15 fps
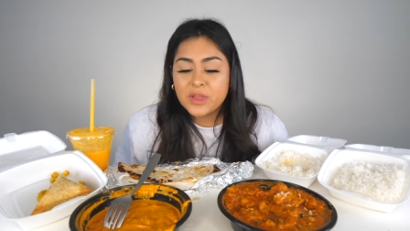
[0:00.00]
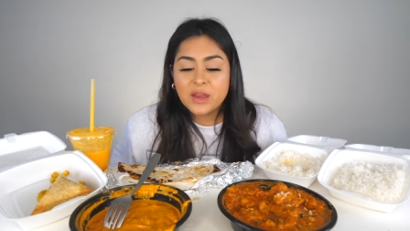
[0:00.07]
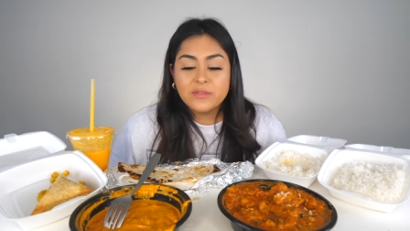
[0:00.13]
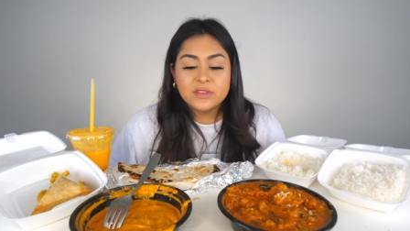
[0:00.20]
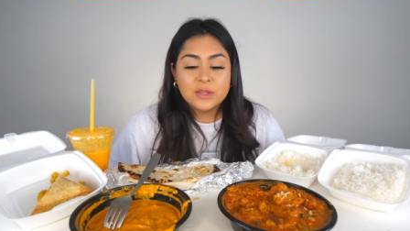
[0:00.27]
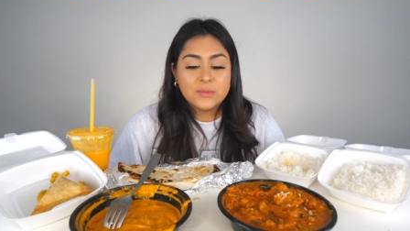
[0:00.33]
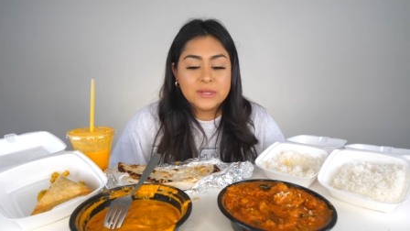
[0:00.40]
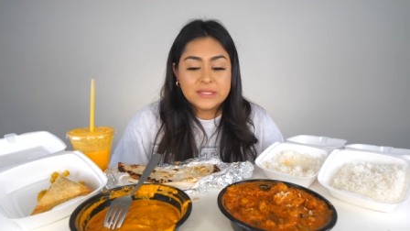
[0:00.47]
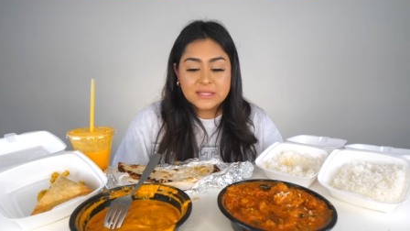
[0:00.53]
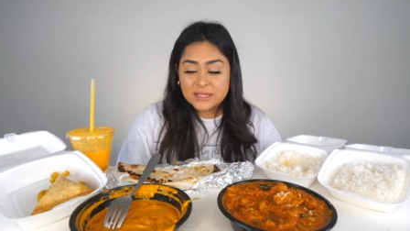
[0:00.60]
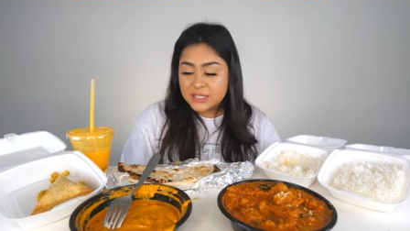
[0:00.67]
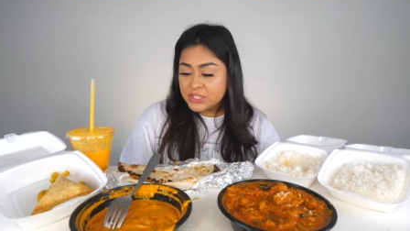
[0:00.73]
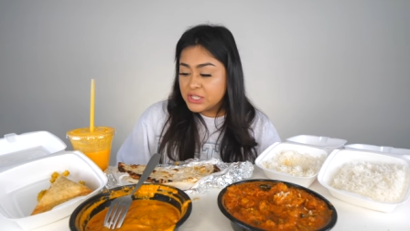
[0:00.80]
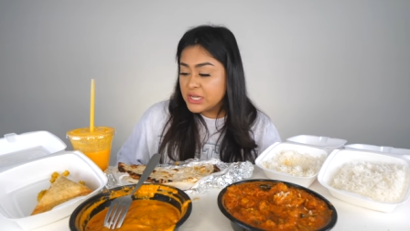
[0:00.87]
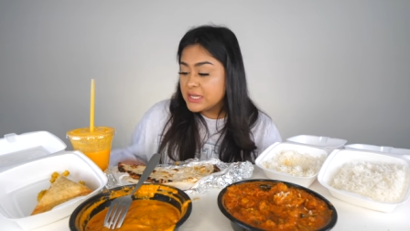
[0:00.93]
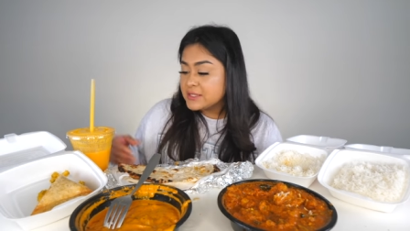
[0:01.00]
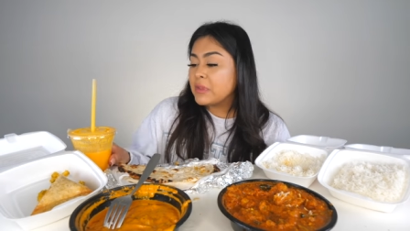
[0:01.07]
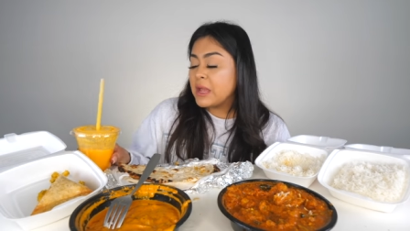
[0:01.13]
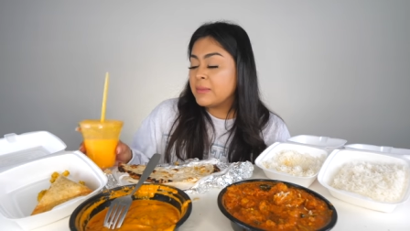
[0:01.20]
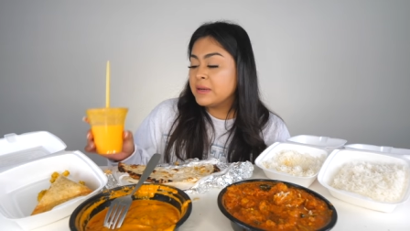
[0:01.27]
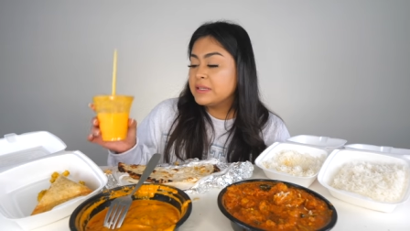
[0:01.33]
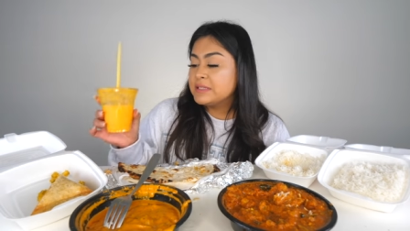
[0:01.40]
Everything was delicious.
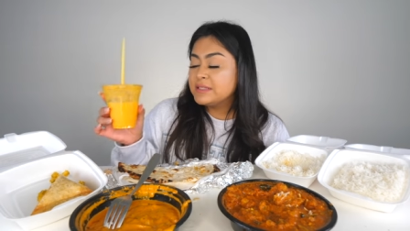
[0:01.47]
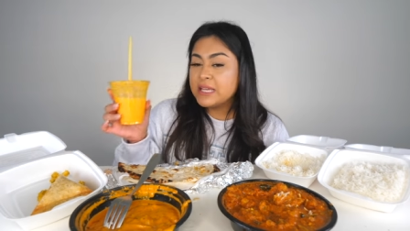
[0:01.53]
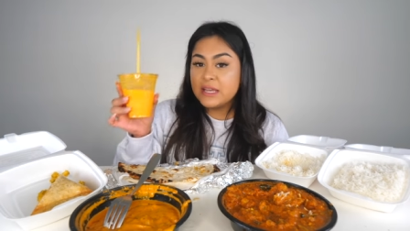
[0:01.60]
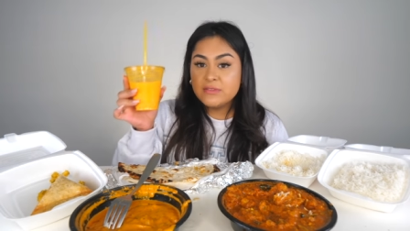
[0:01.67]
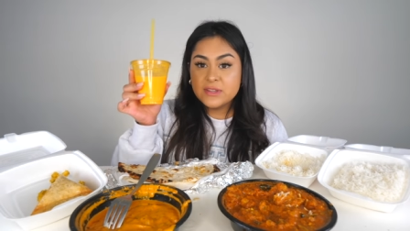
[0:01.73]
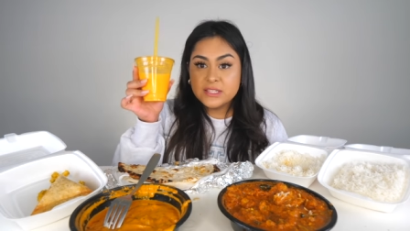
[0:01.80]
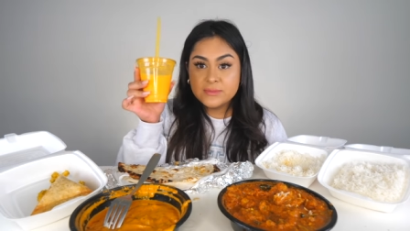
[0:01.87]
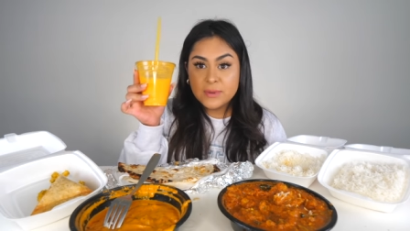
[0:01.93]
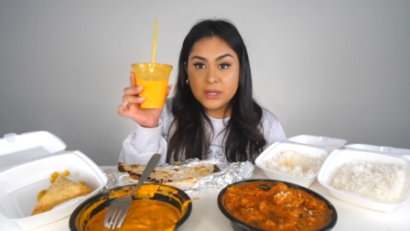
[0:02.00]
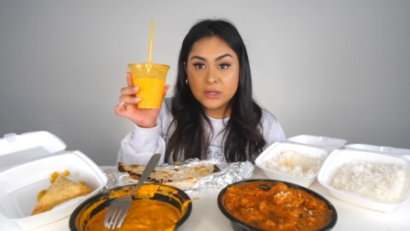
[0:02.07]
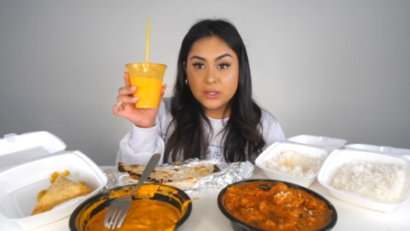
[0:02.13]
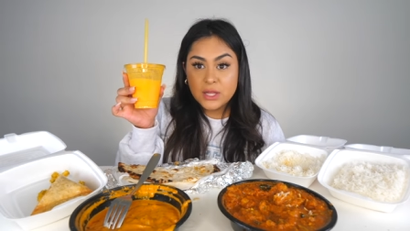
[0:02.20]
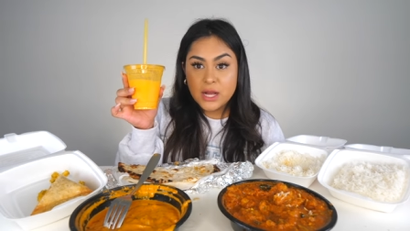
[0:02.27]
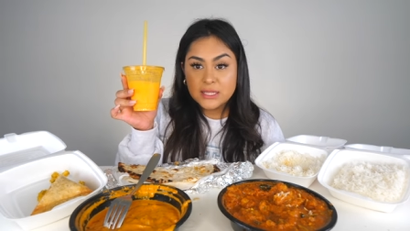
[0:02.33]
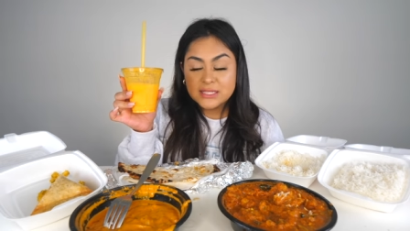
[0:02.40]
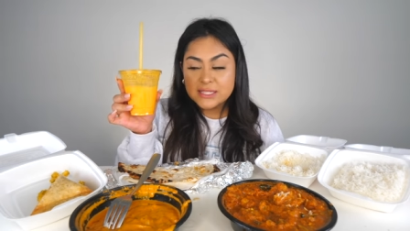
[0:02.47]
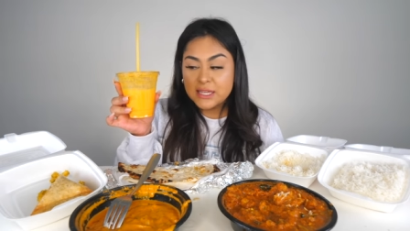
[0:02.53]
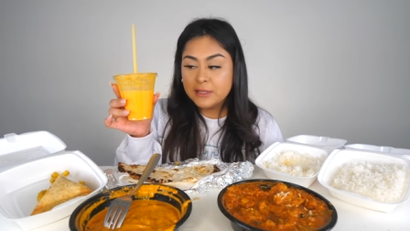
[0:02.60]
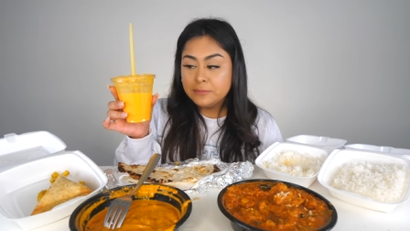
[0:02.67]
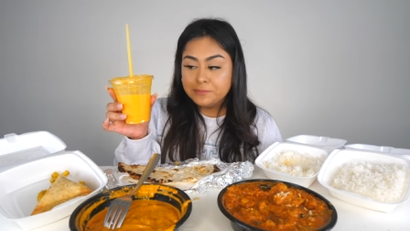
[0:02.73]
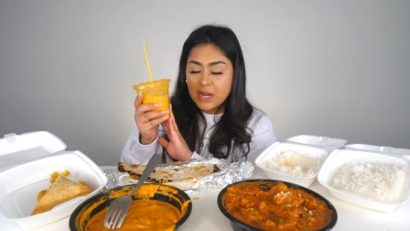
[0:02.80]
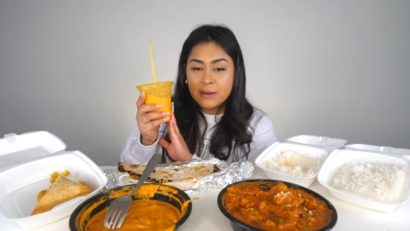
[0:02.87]
I'm gonna save this mango
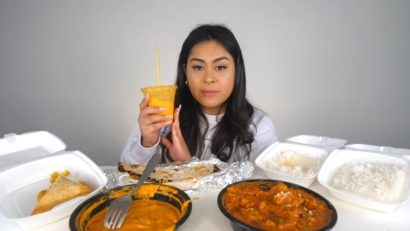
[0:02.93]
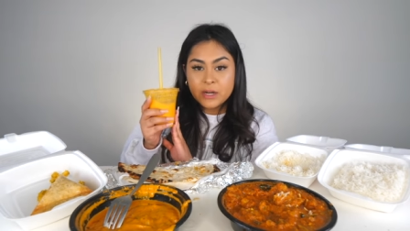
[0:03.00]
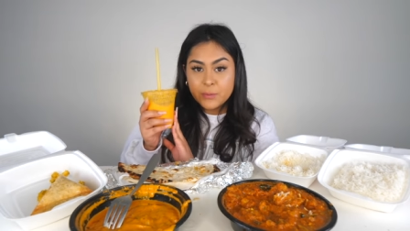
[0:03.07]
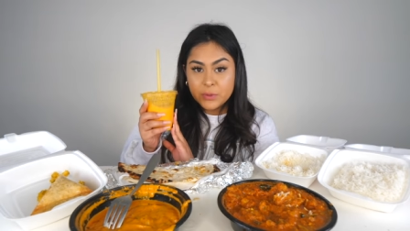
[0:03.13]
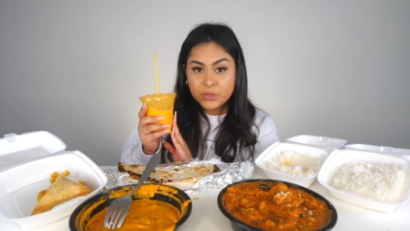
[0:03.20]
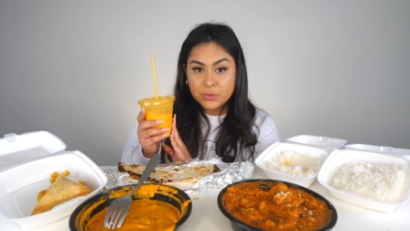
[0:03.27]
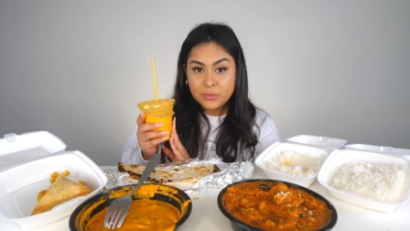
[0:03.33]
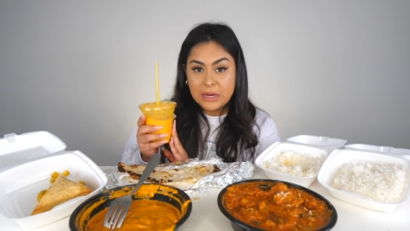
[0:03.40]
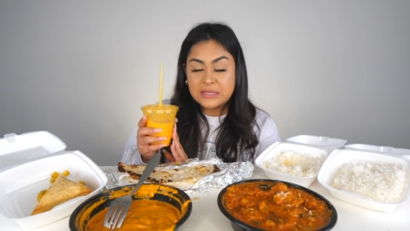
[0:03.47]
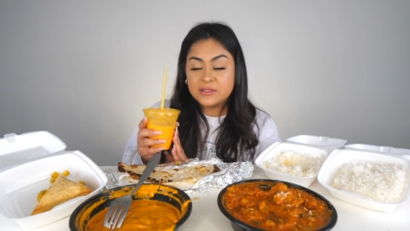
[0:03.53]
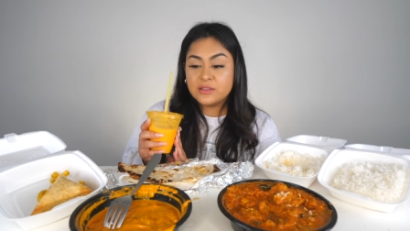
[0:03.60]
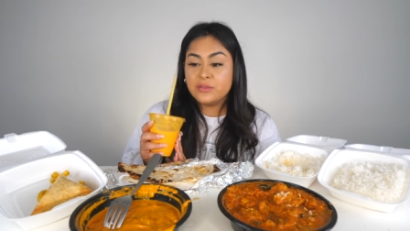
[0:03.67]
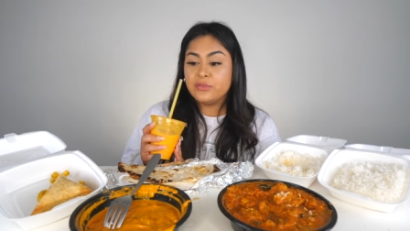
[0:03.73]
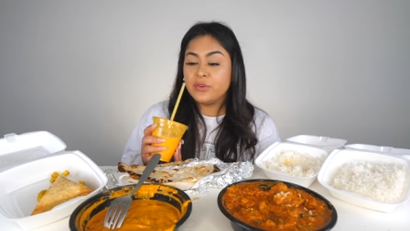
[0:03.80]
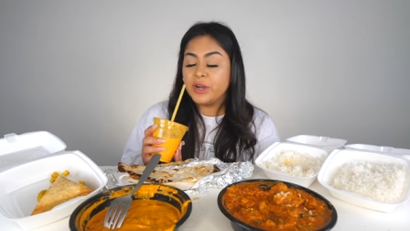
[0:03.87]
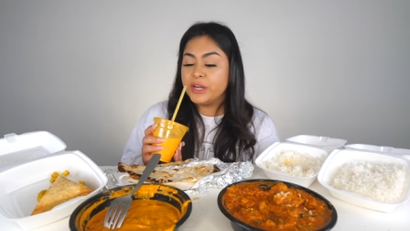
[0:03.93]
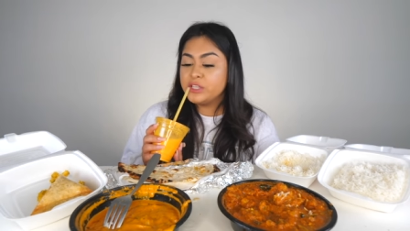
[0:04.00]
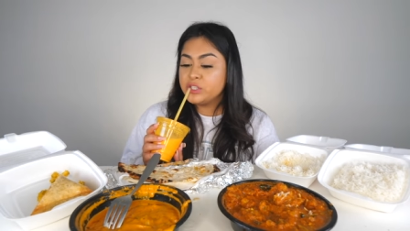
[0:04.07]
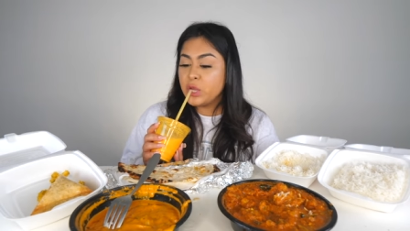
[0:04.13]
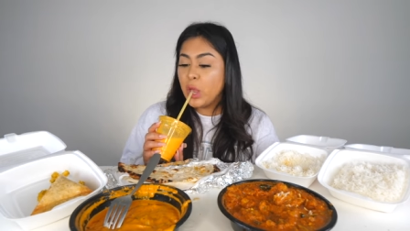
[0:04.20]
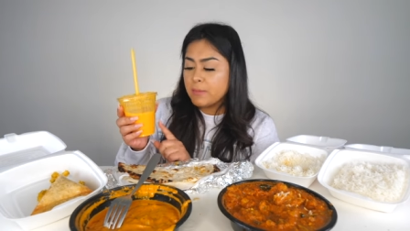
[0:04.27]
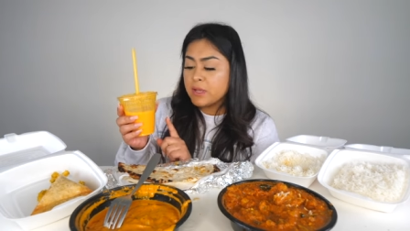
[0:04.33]
lassi and I'm gonna put the rest in the
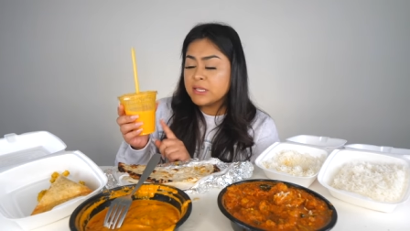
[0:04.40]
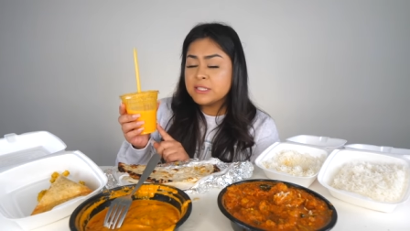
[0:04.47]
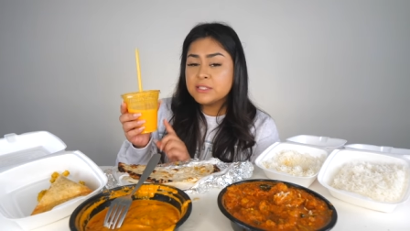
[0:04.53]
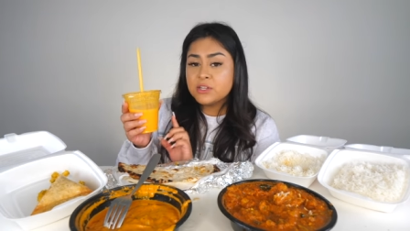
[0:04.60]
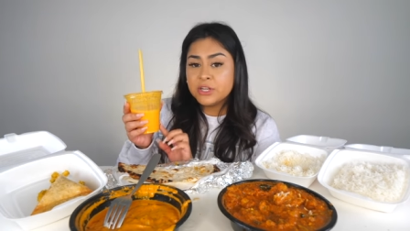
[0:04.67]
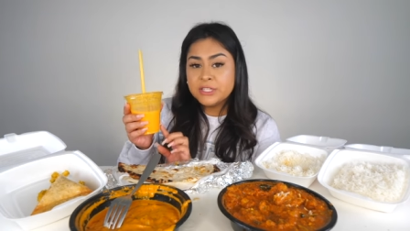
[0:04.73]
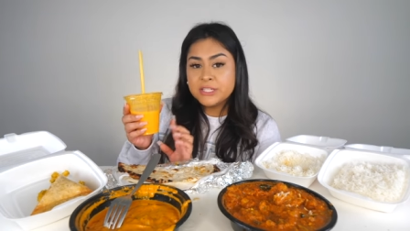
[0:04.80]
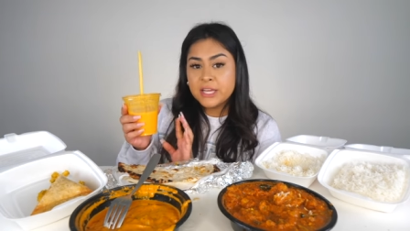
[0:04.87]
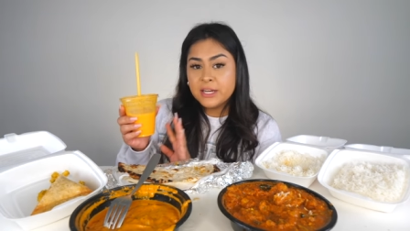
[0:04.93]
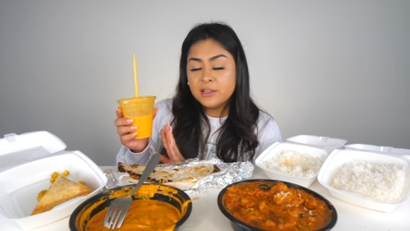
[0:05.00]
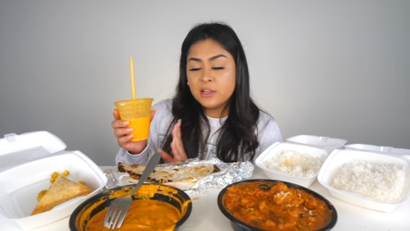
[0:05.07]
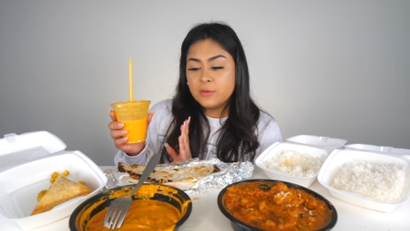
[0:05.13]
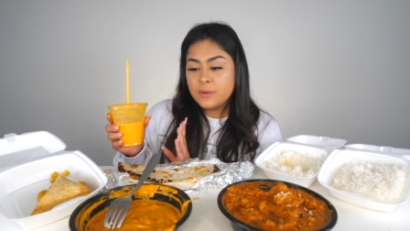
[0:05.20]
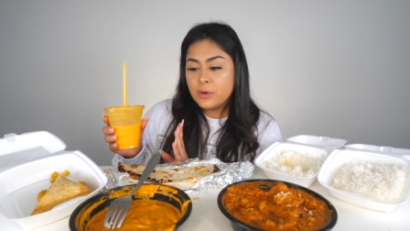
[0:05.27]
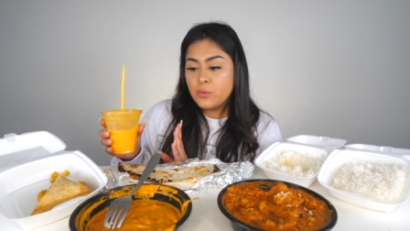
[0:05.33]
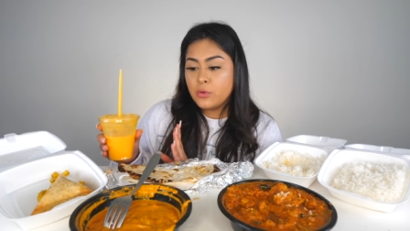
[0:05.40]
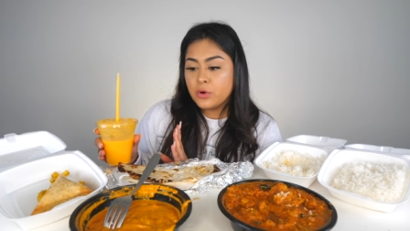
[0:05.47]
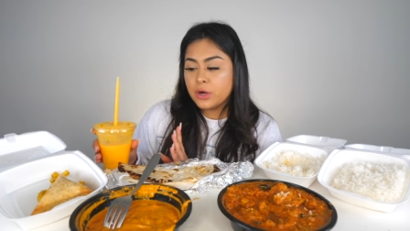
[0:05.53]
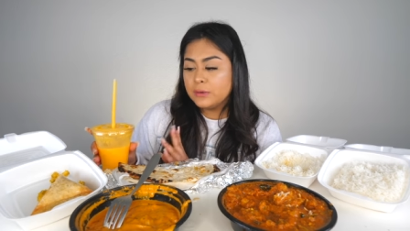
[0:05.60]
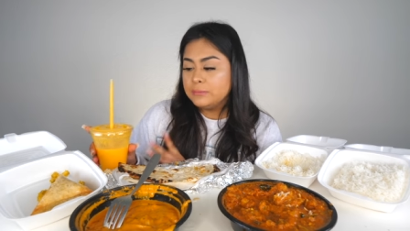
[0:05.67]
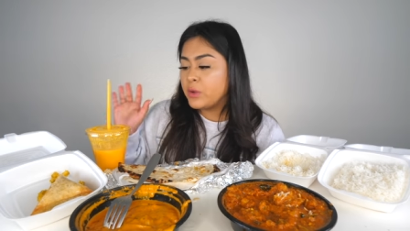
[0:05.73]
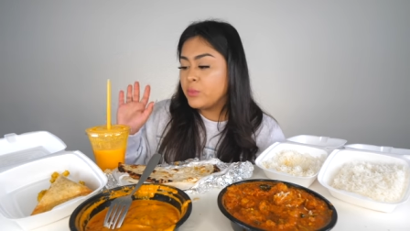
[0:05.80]
fridge because it's starting to get a little bit warm,